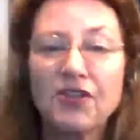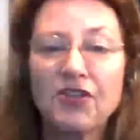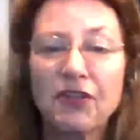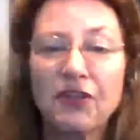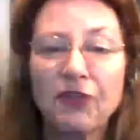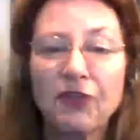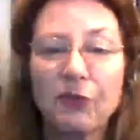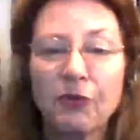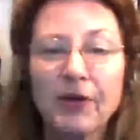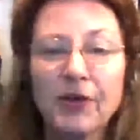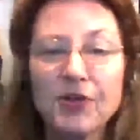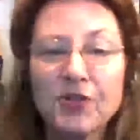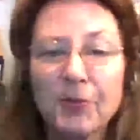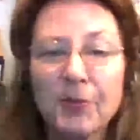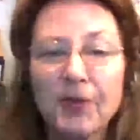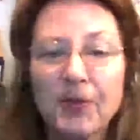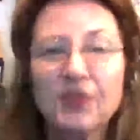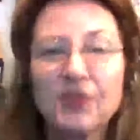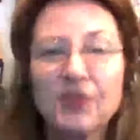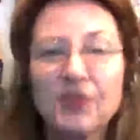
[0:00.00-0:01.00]
different
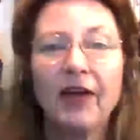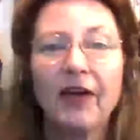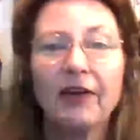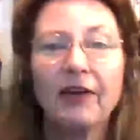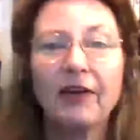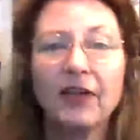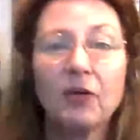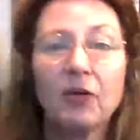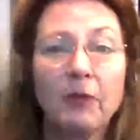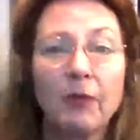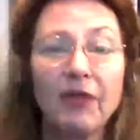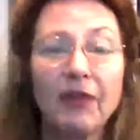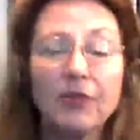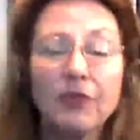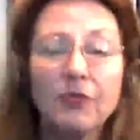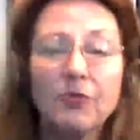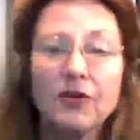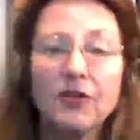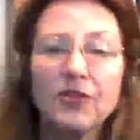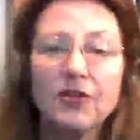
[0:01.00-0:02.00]
recipes of how to get away
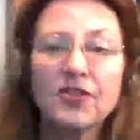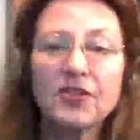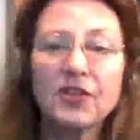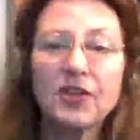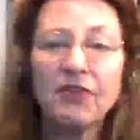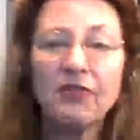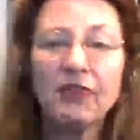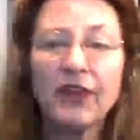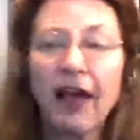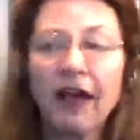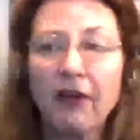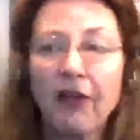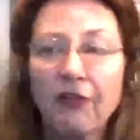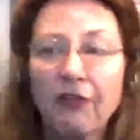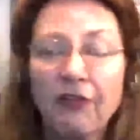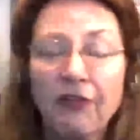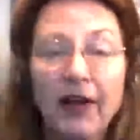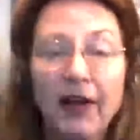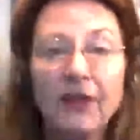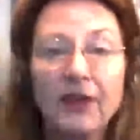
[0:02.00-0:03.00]
from all this stuff and how
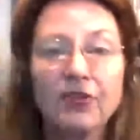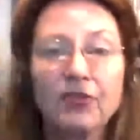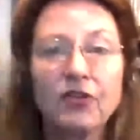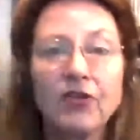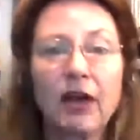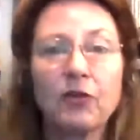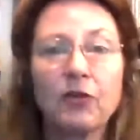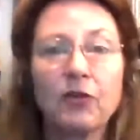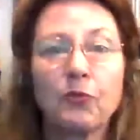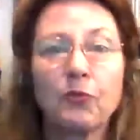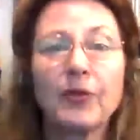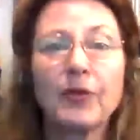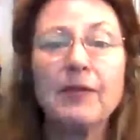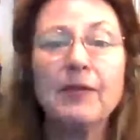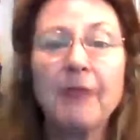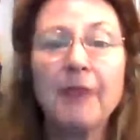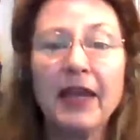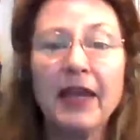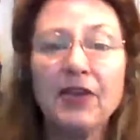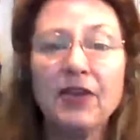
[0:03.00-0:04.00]
to
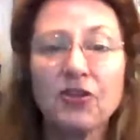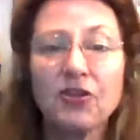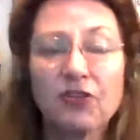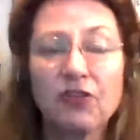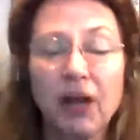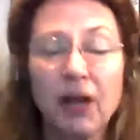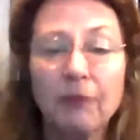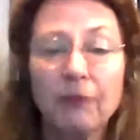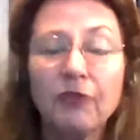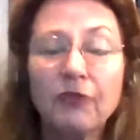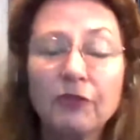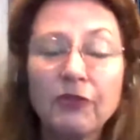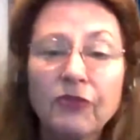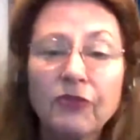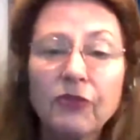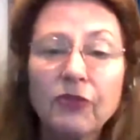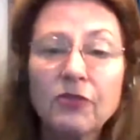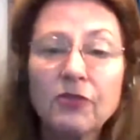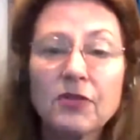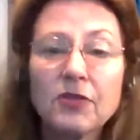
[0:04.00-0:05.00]
remake your comfort
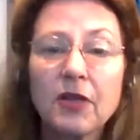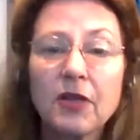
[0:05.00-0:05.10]
foods